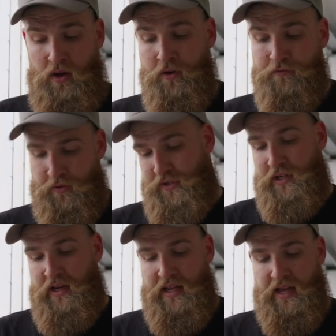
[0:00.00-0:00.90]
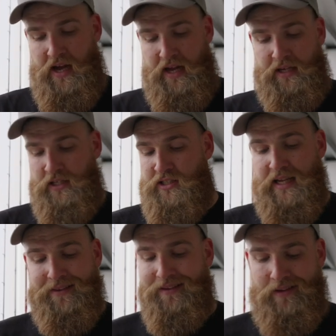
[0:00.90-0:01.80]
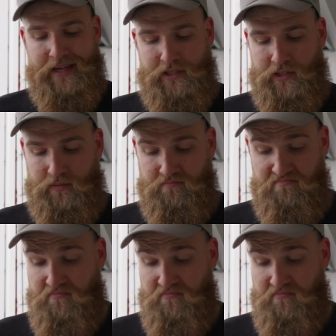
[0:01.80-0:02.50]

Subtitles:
Unfortunately, Z Claw has